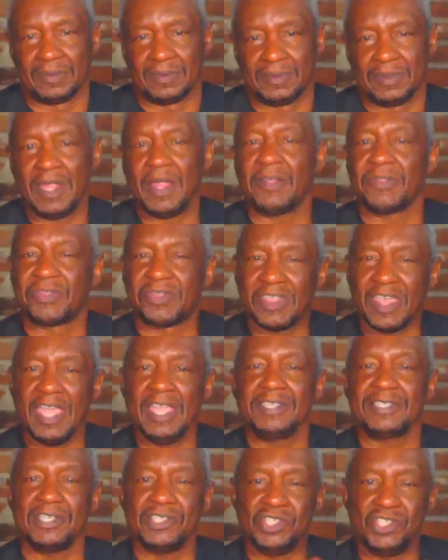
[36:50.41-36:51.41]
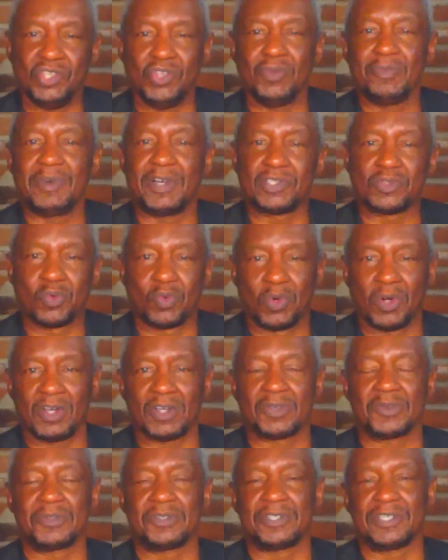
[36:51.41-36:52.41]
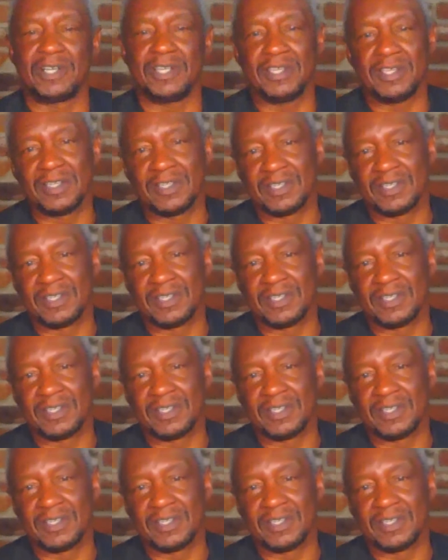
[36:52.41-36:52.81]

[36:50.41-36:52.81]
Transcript: There are things that you must work on